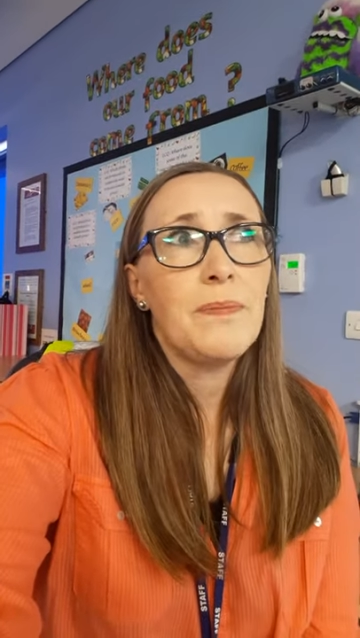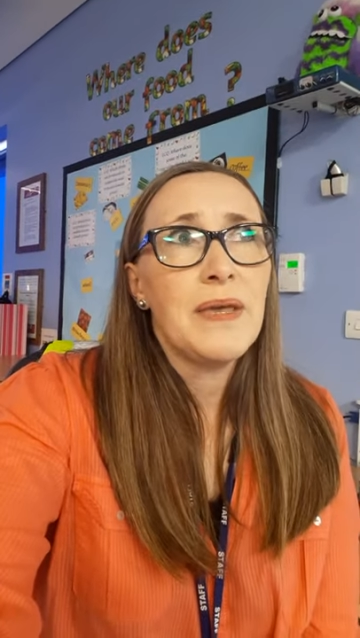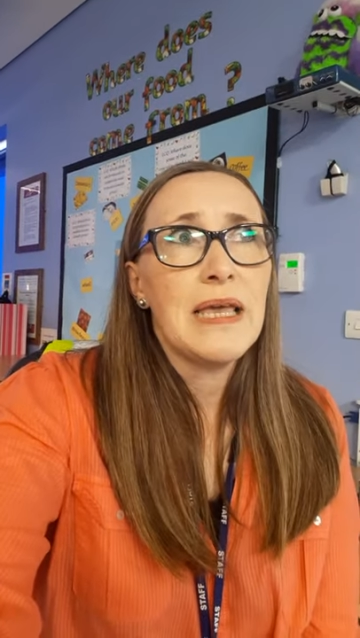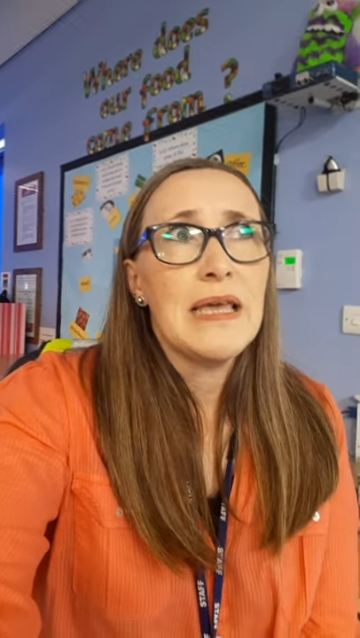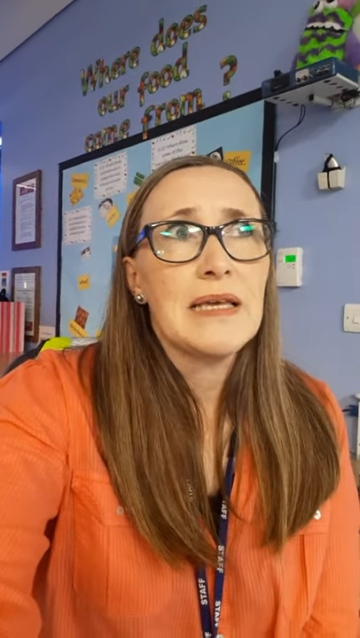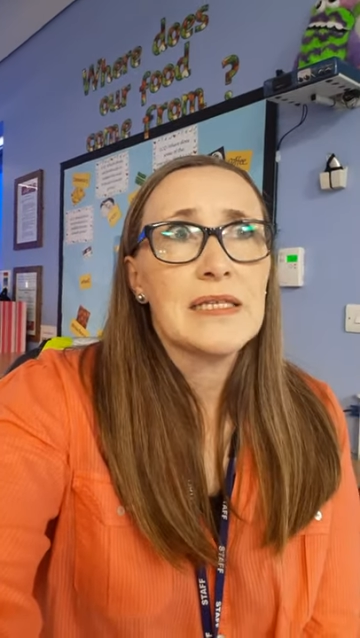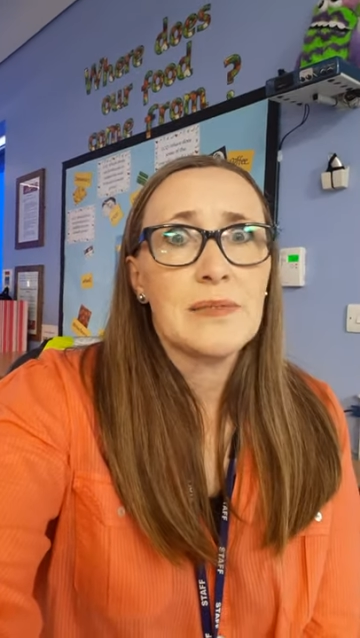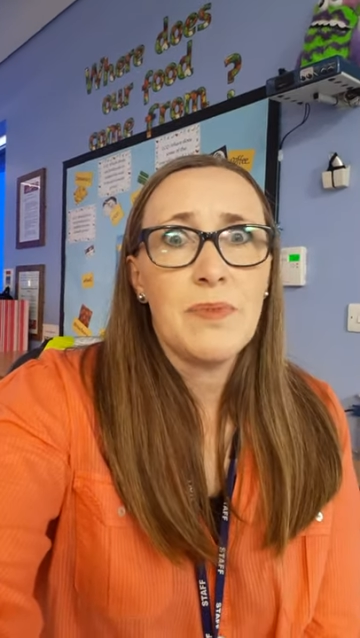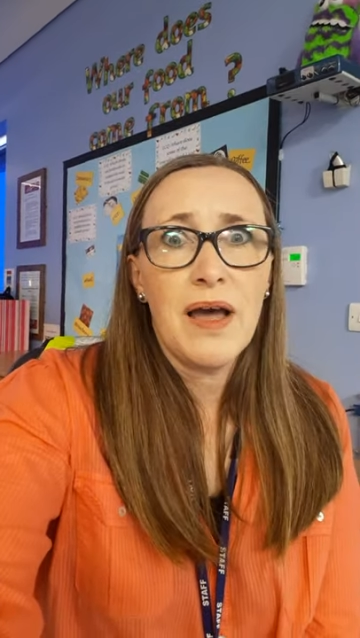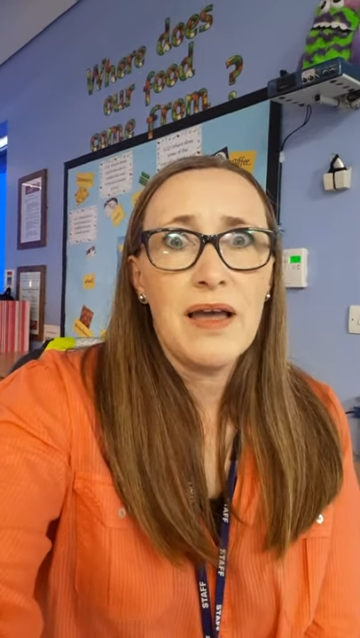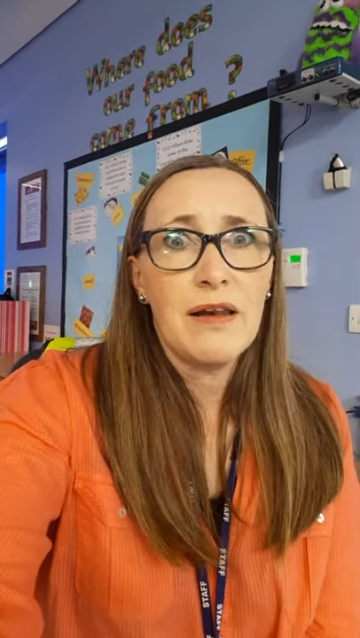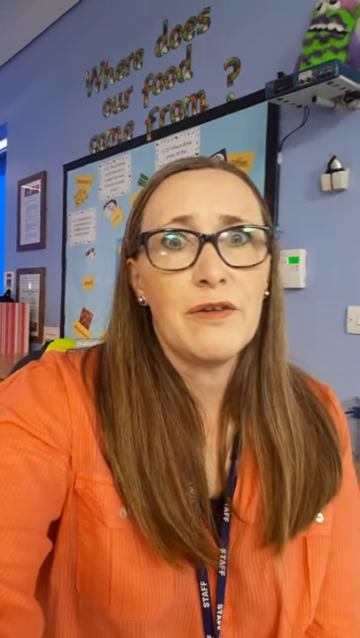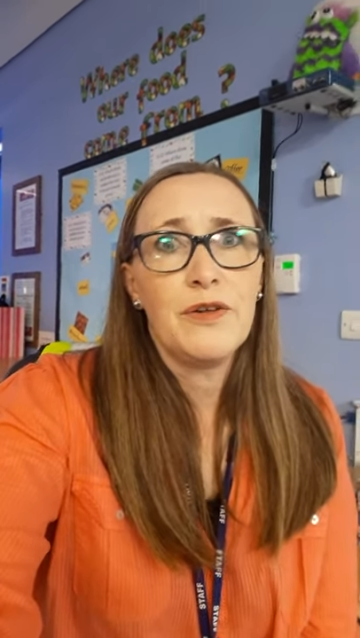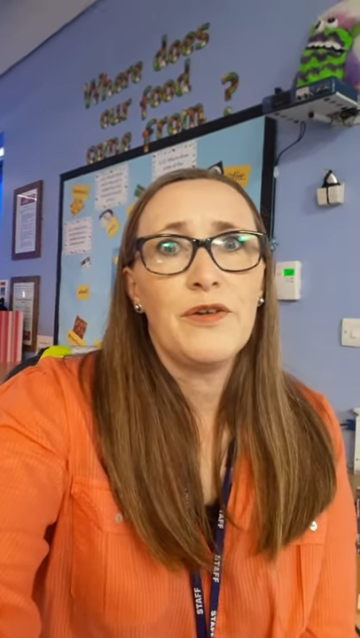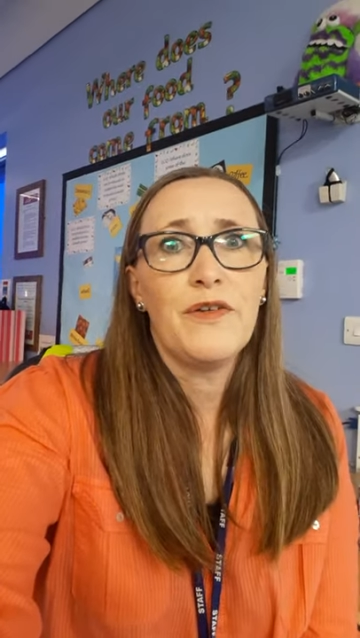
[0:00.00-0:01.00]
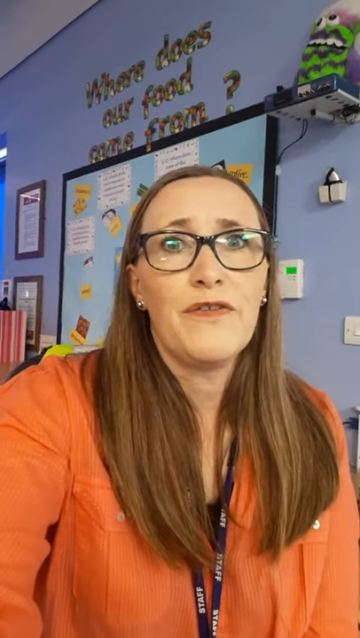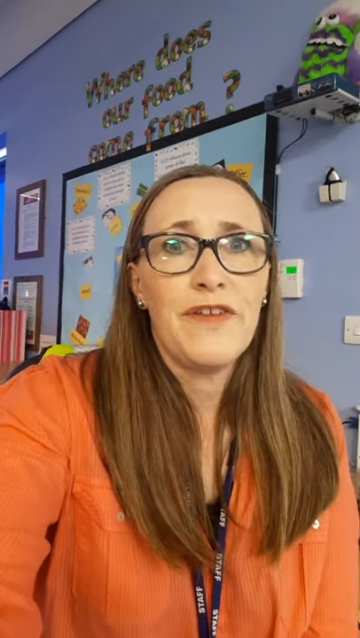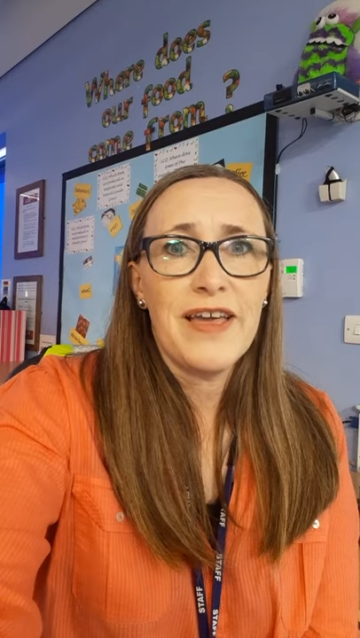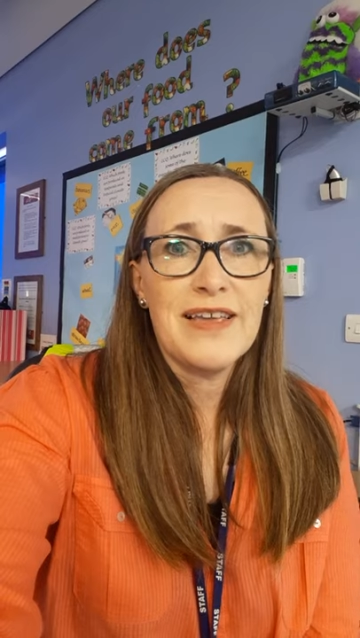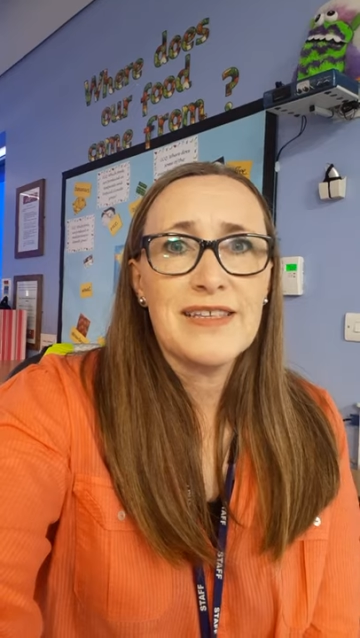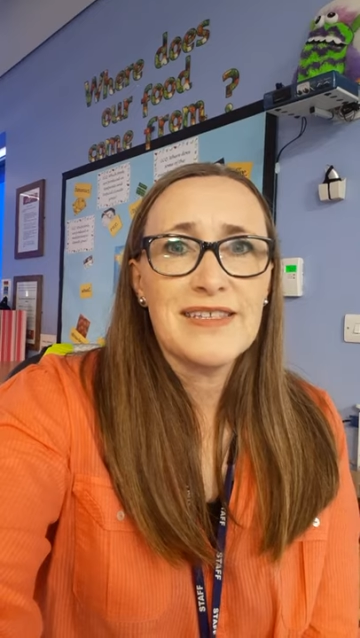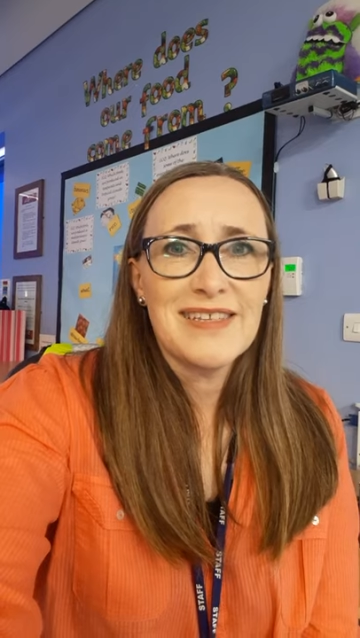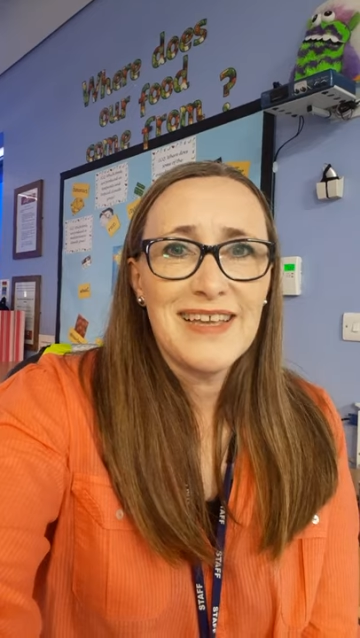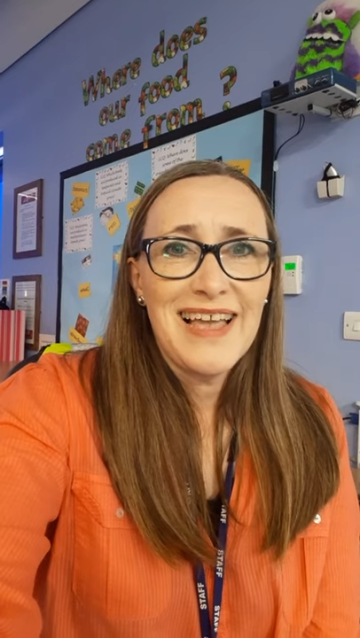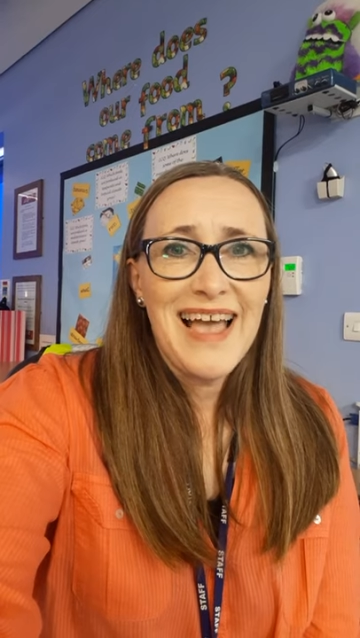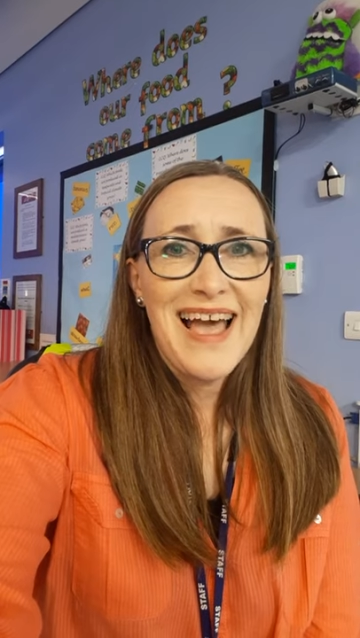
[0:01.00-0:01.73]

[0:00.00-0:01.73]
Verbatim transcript: big smile on your face.